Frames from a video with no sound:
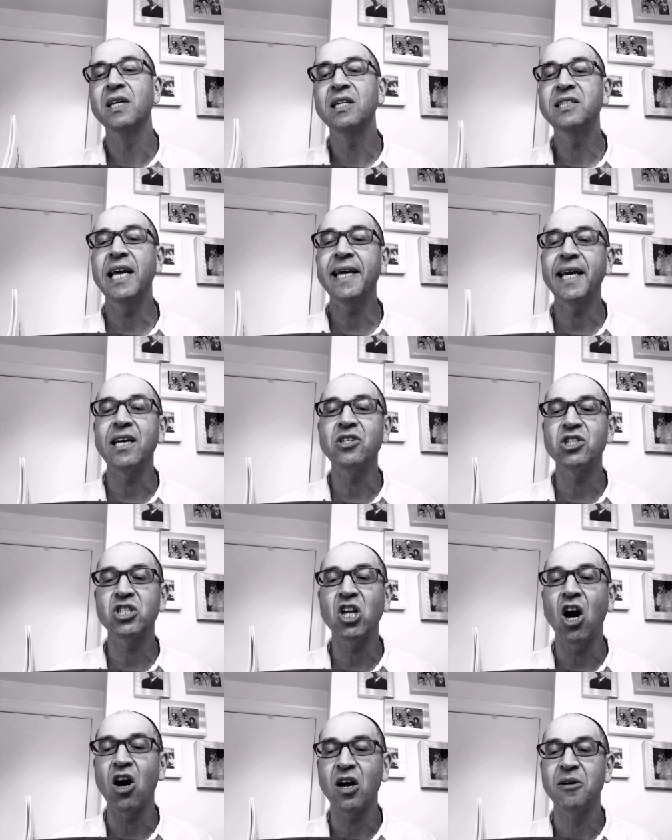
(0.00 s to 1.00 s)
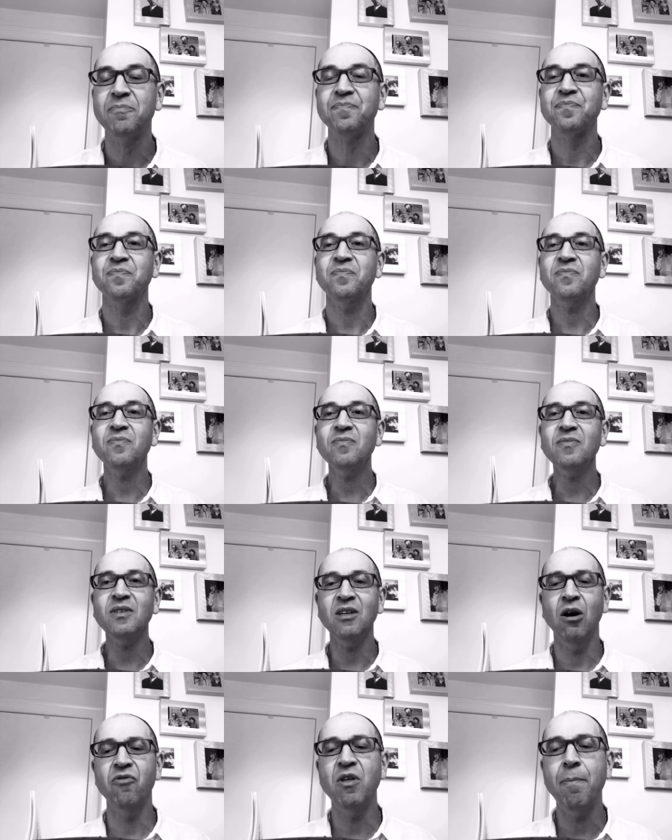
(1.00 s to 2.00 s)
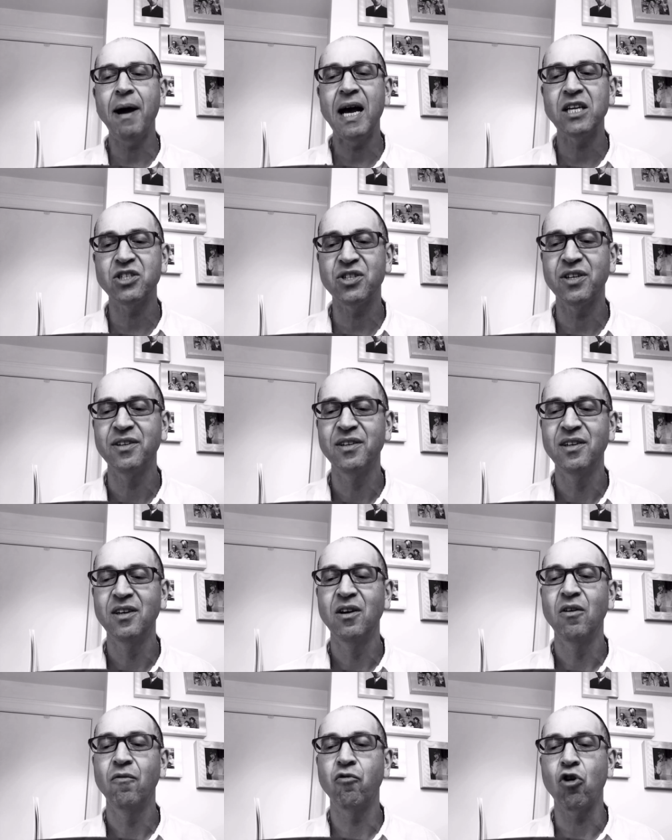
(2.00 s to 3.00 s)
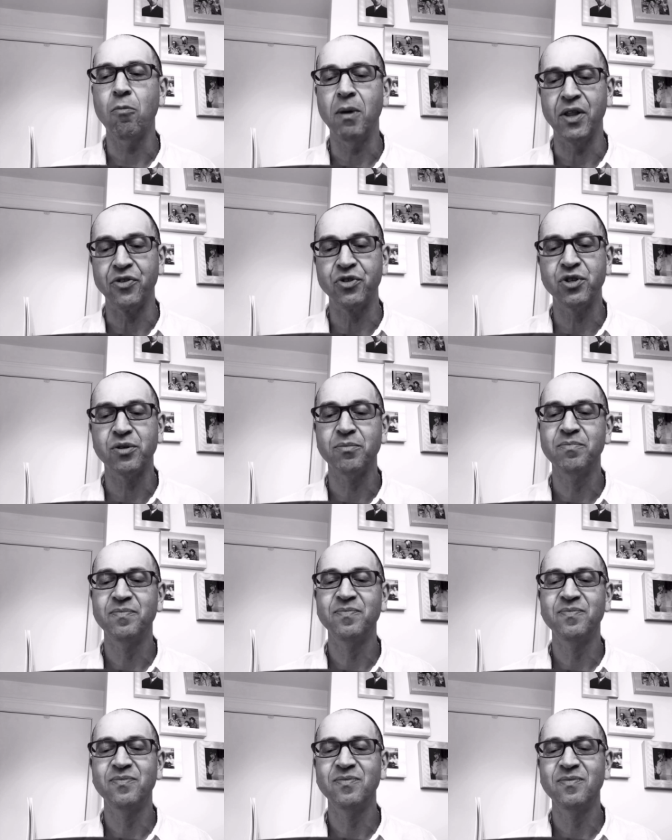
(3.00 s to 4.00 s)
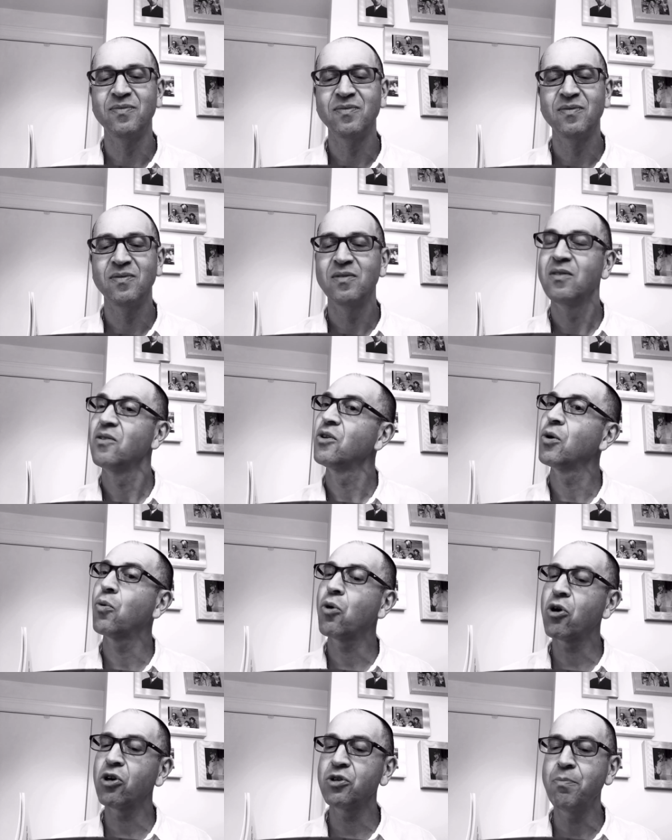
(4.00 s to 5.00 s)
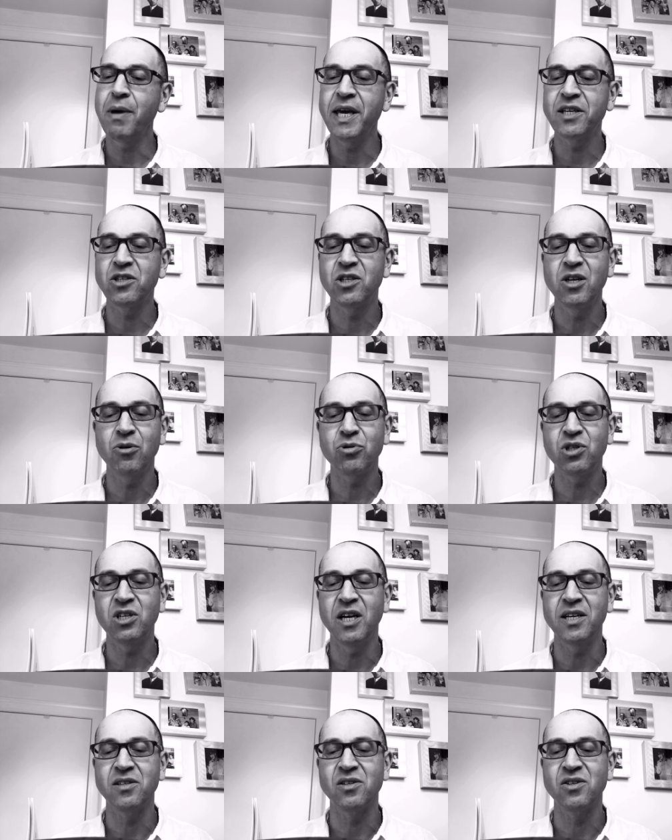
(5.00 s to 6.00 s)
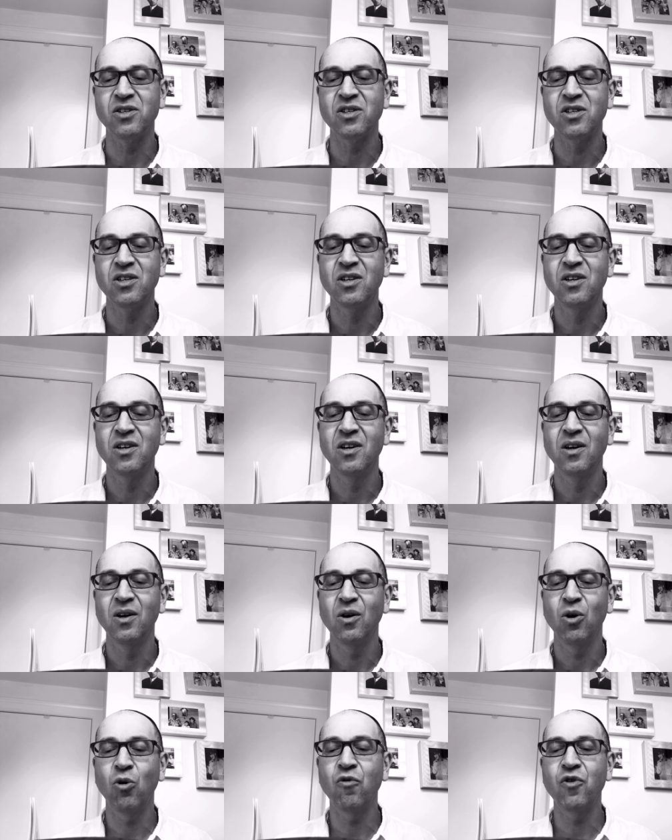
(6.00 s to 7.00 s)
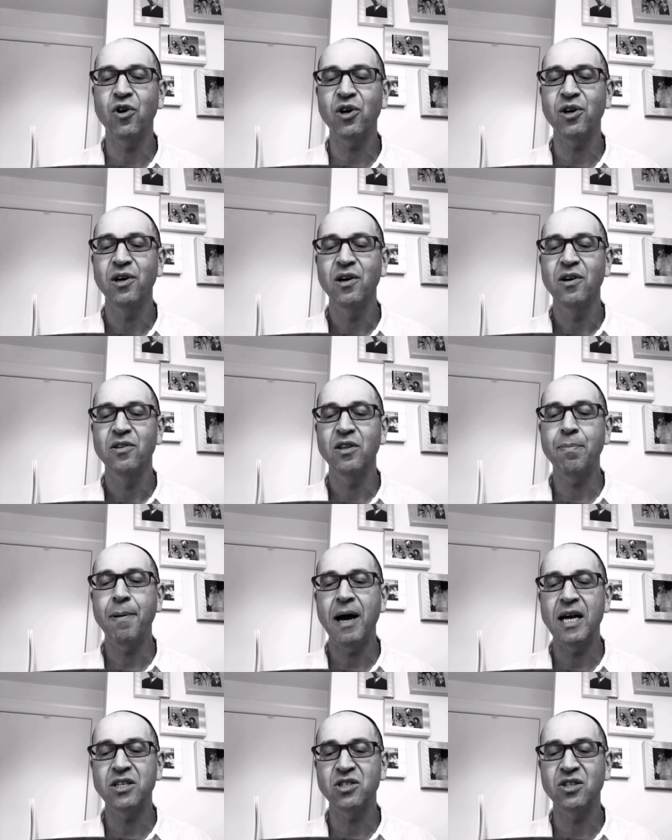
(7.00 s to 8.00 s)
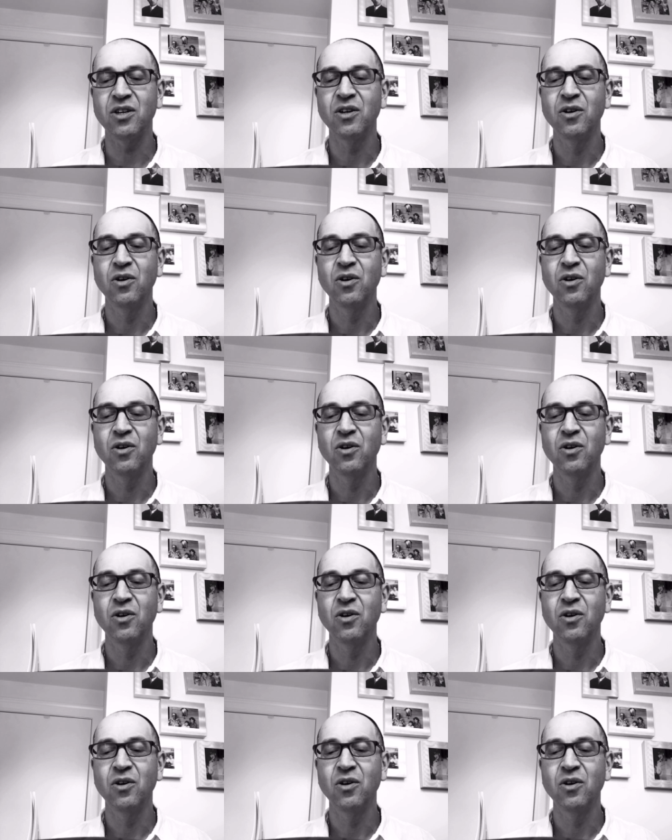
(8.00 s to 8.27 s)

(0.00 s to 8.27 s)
Taking stock of the past 4 months. the world makes no sense. Over the past